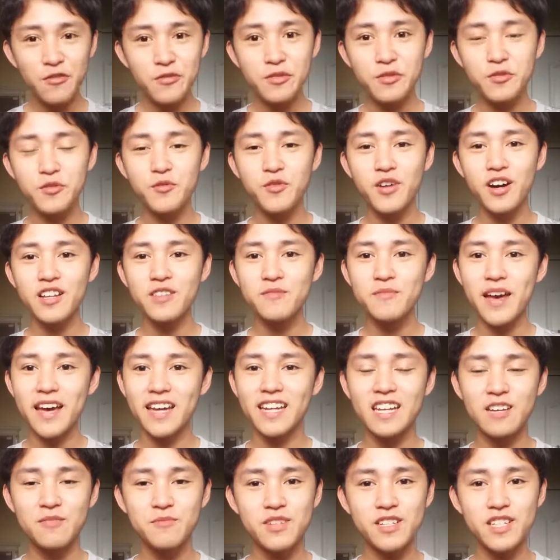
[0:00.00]
everyone
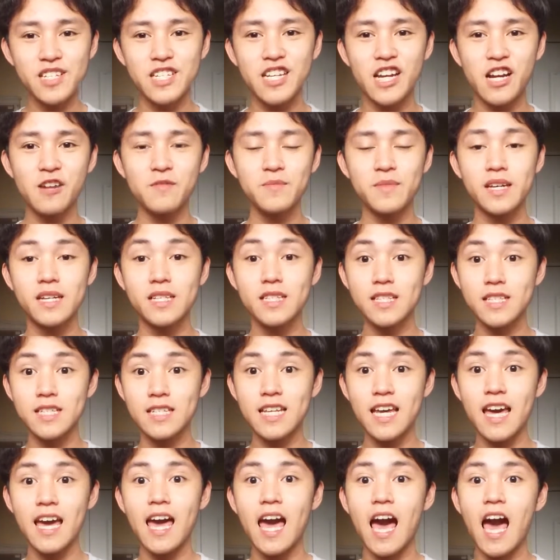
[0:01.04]
my name is Jeremy
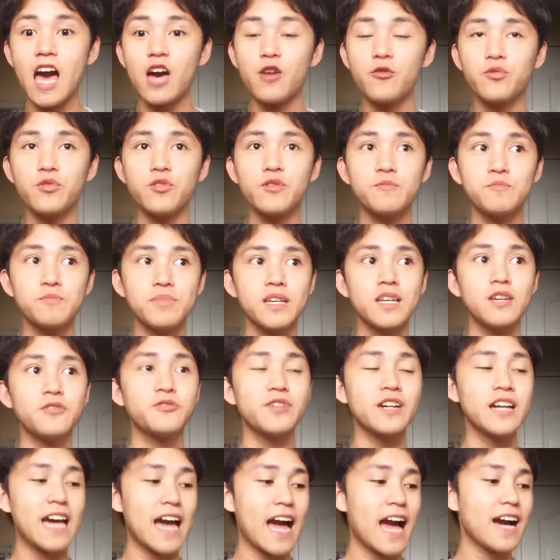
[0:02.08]
today I will be
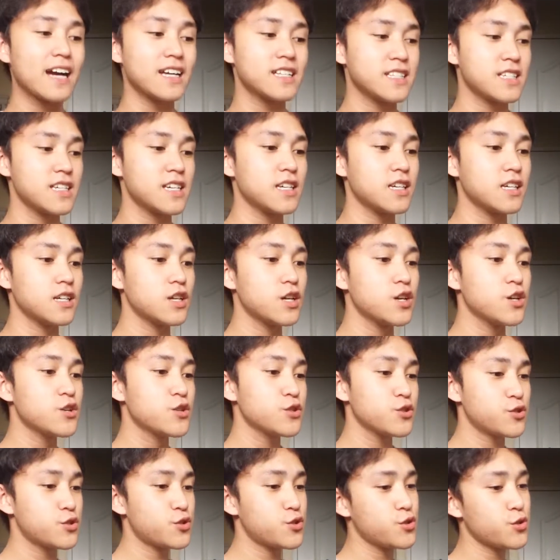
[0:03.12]
reacting
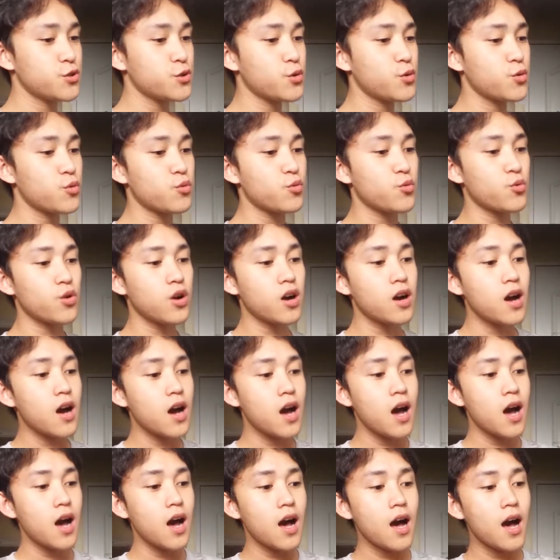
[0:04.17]
to
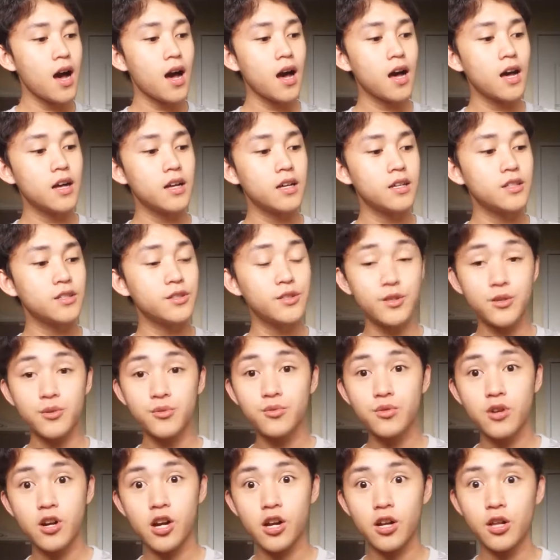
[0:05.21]
a
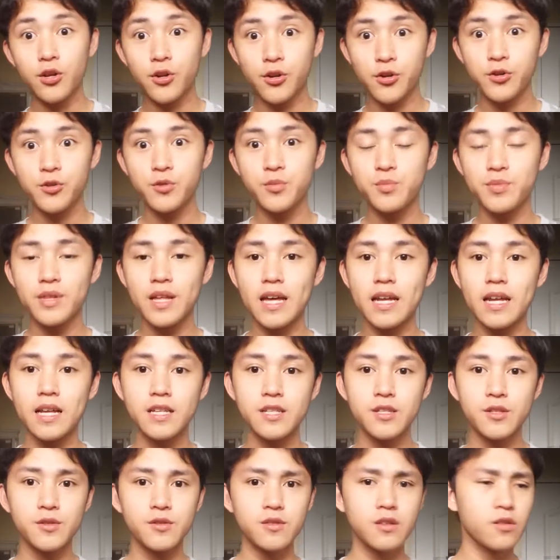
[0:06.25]
new girl group that
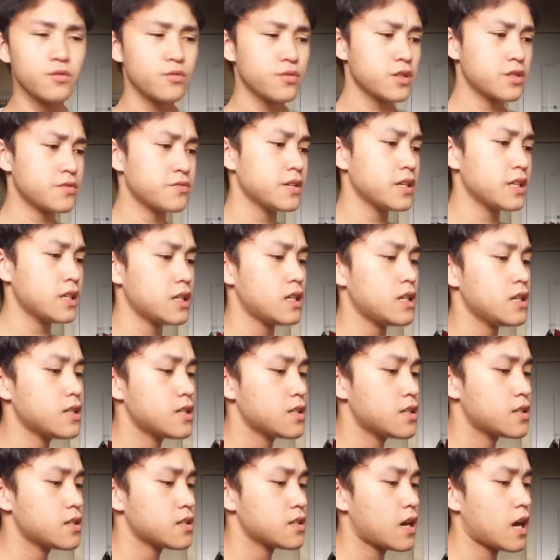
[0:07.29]
was
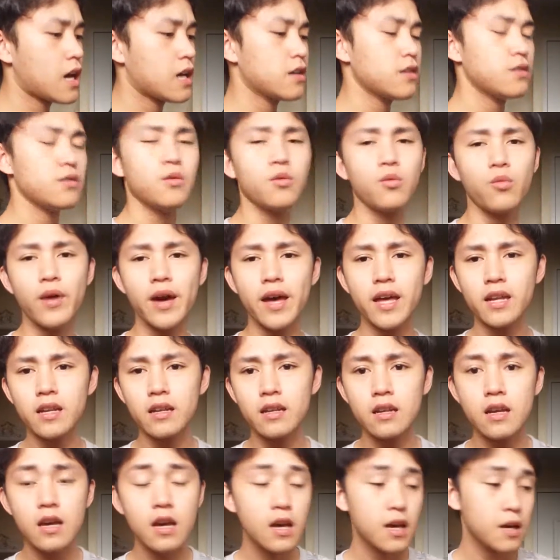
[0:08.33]
released I don't know
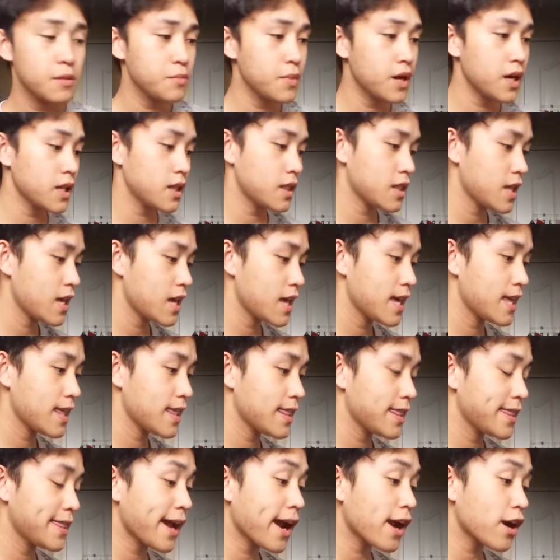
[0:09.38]
when but
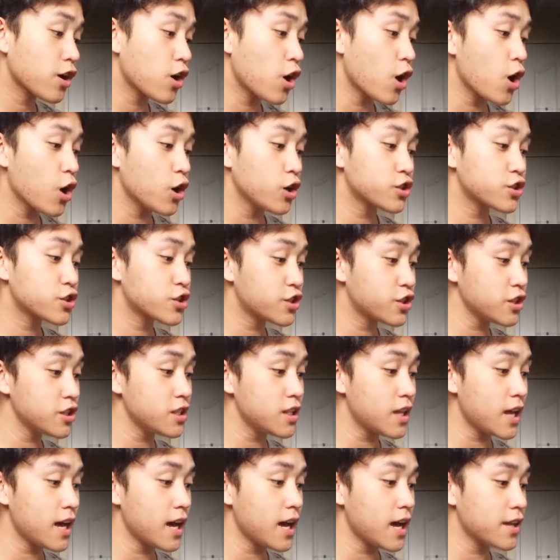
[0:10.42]
they're called
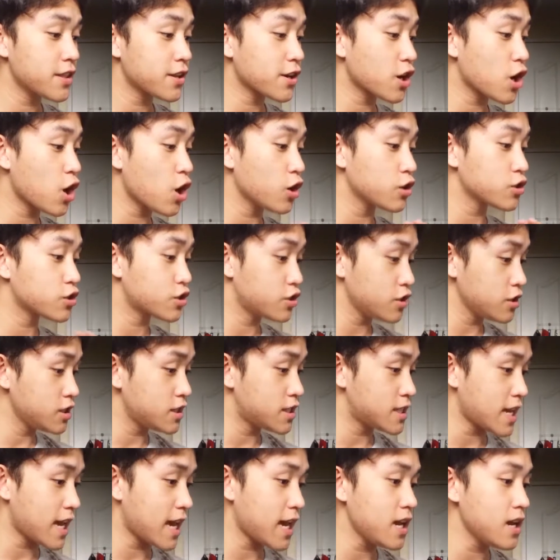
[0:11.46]
good uh, they're called
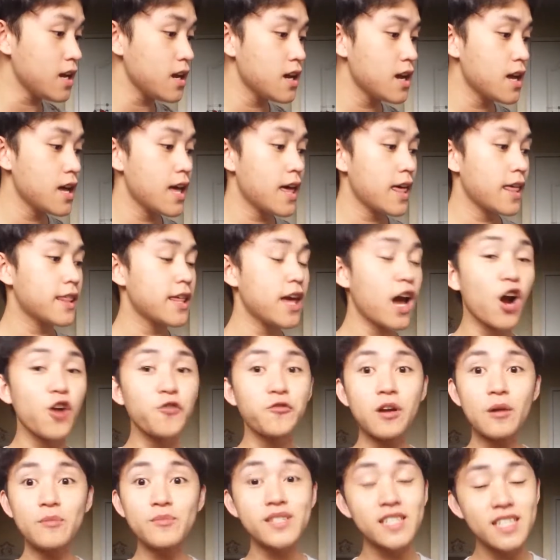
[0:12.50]
good day they are
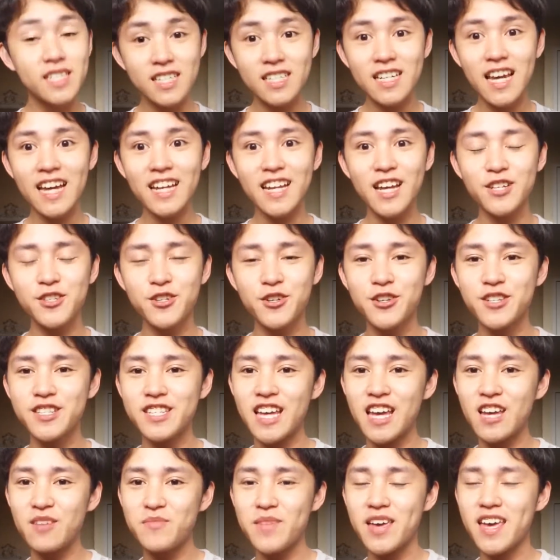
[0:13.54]
from C9
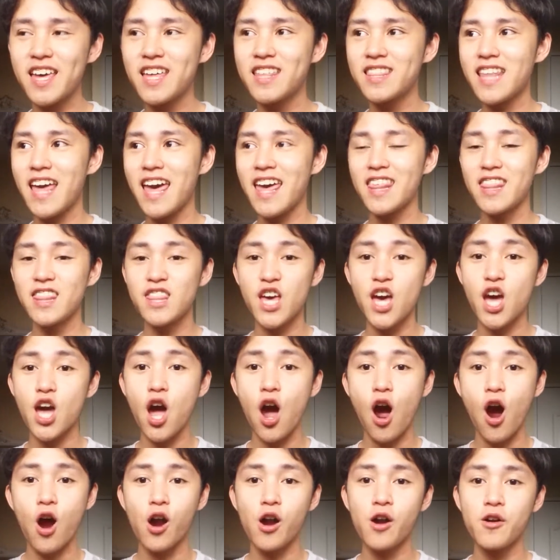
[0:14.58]
entertainment and they
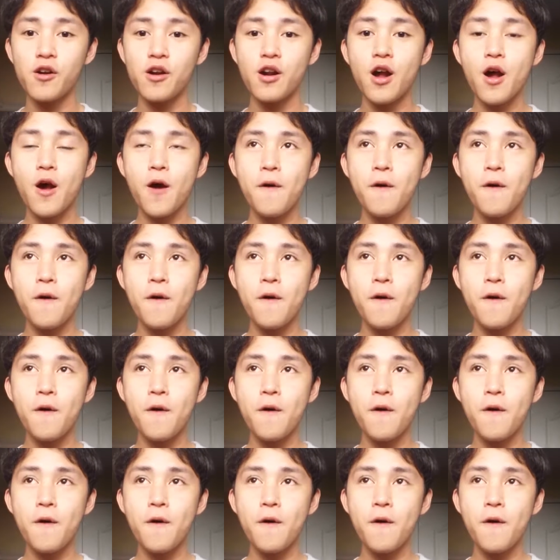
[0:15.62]
are